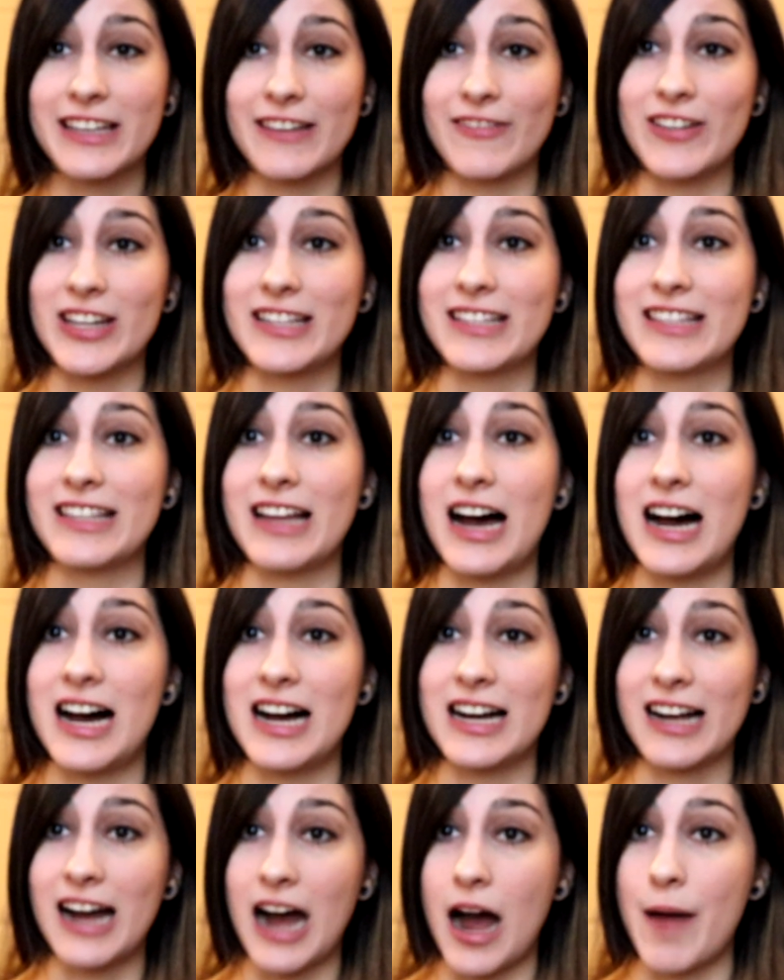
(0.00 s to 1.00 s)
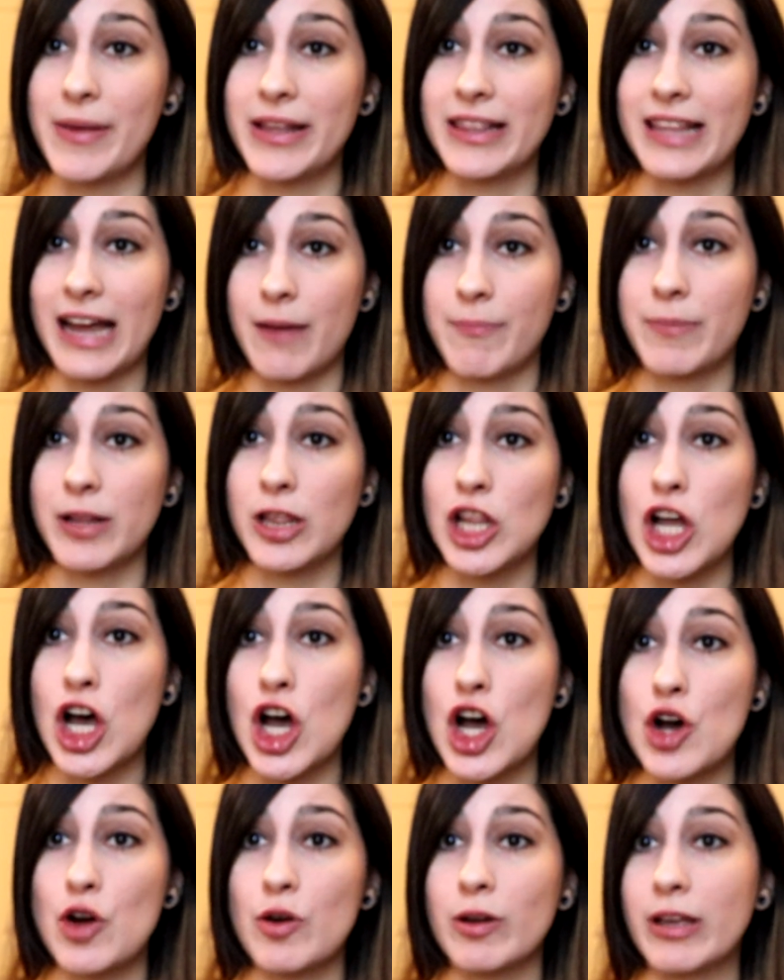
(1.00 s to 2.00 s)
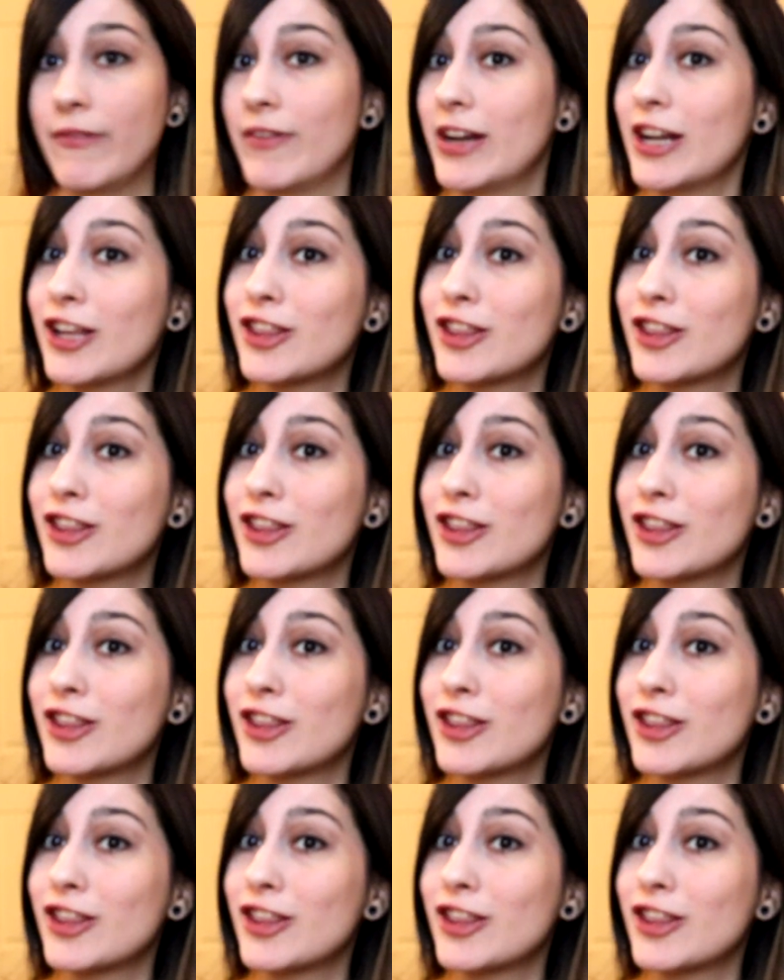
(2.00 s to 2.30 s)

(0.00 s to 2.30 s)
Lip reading: Give it a comment down below, give it